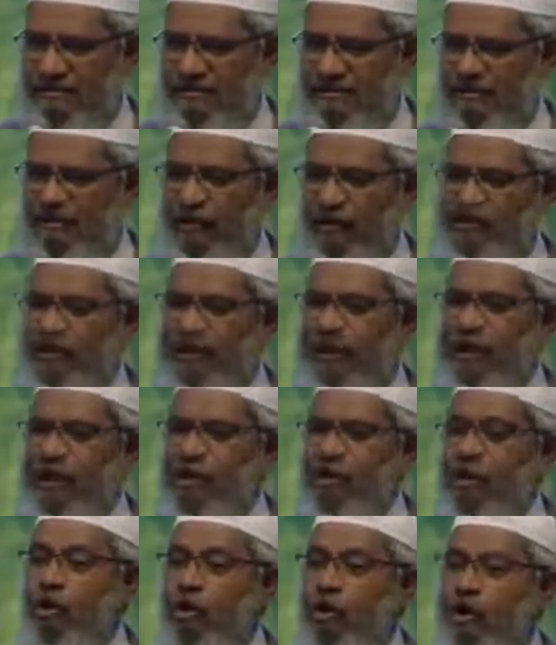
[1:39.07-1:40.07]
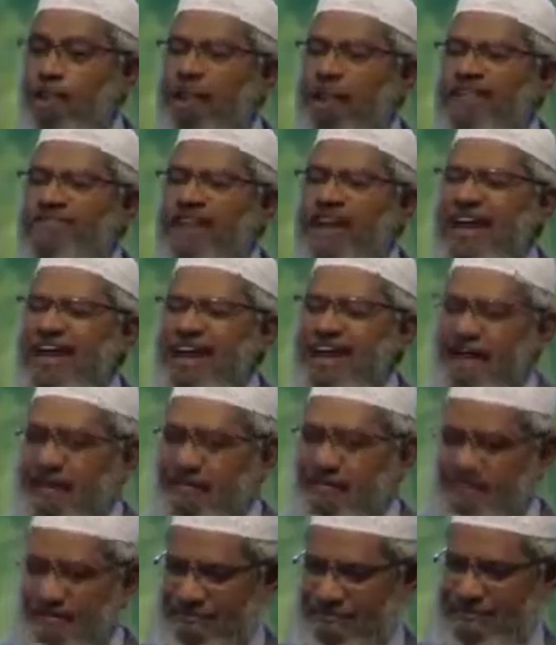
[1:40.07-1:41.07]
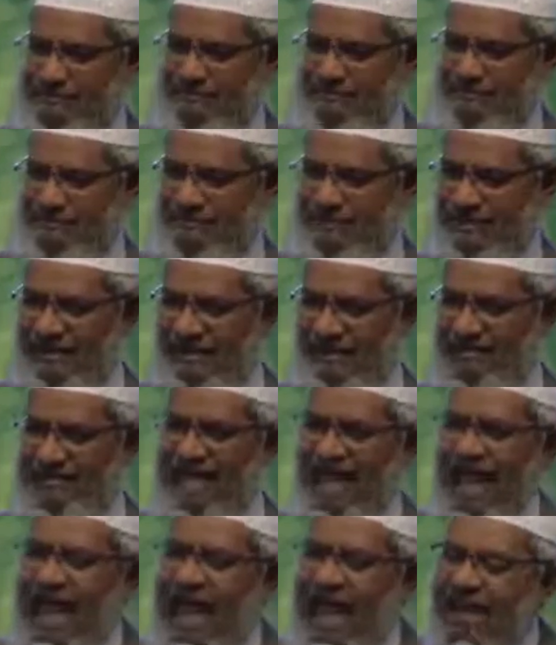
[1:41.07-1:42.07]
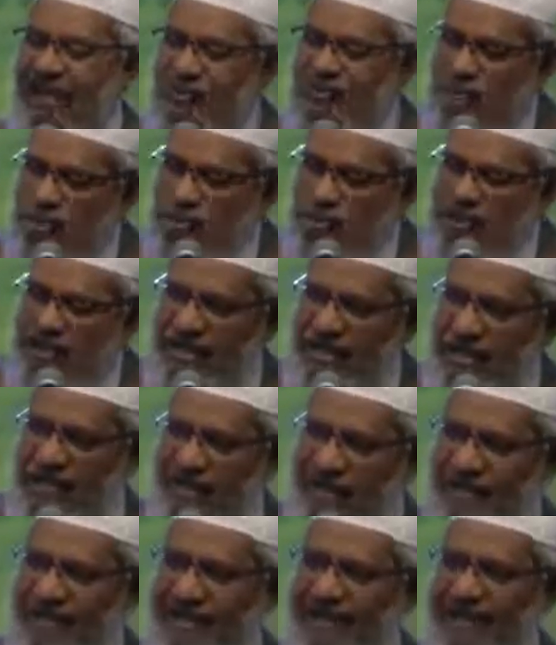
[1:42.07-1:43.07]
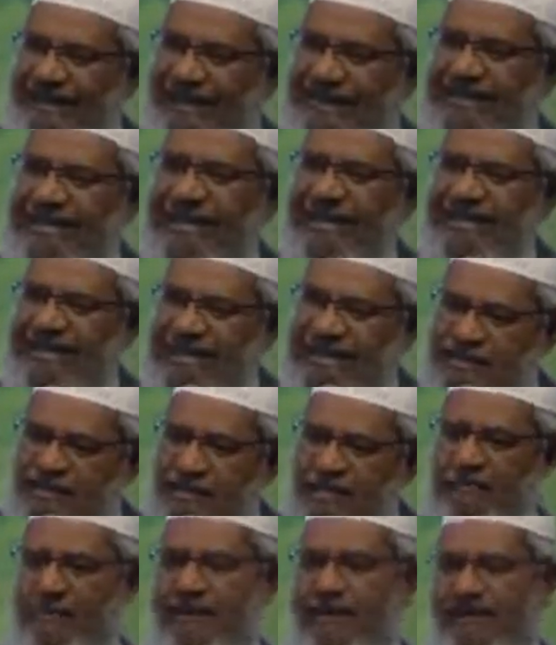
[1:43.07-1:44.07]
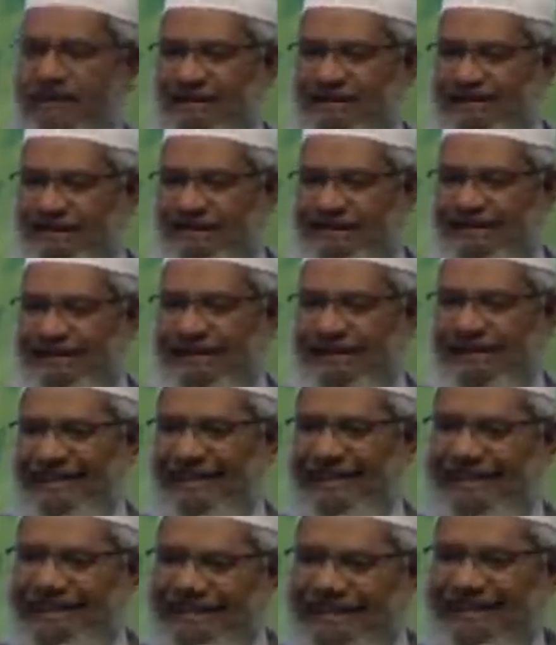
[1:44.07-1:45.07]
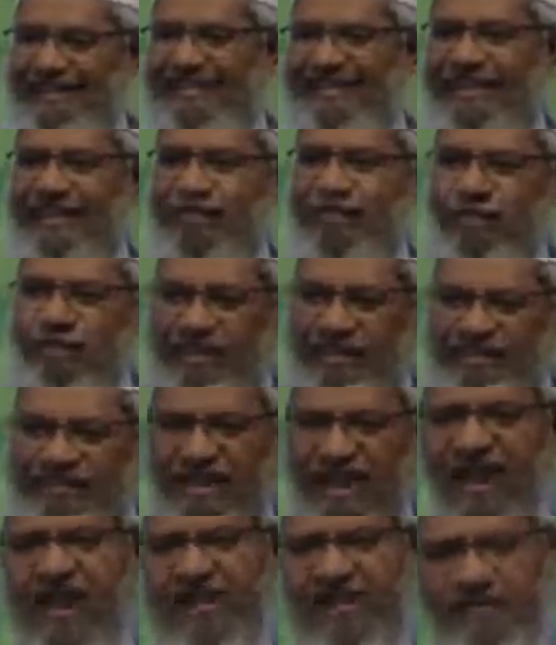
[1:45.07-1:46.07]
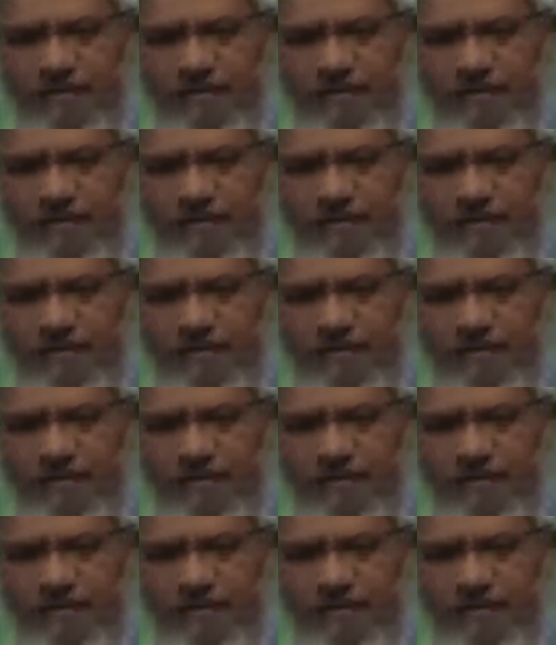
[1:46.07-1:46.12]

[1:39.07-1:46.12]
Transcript: was taken over by China. They're actually Turkish people, Eastern Turkestan.